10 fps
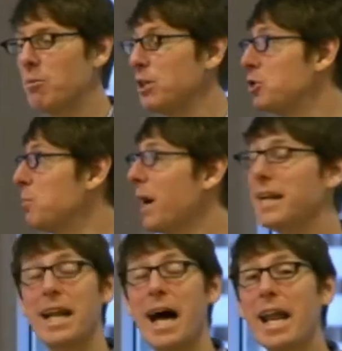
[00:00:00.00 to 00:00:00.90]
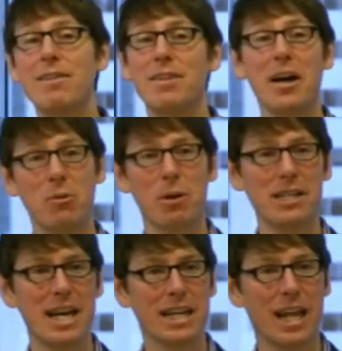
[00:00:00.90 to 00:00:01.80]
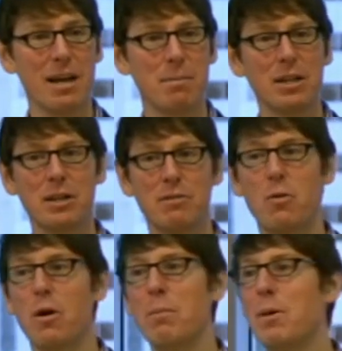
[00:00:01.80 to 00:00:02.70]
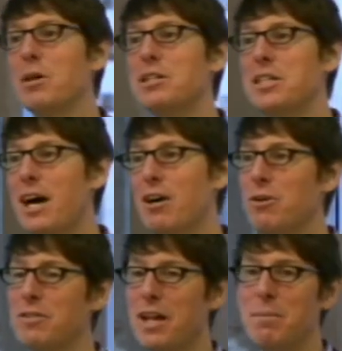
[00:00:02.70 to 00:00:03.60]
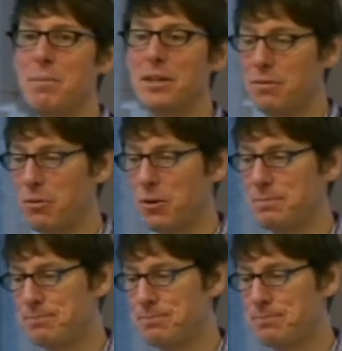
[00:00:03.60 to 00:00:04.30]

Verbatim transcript: which you might not have otherwise had liability for, but which now you have liability for.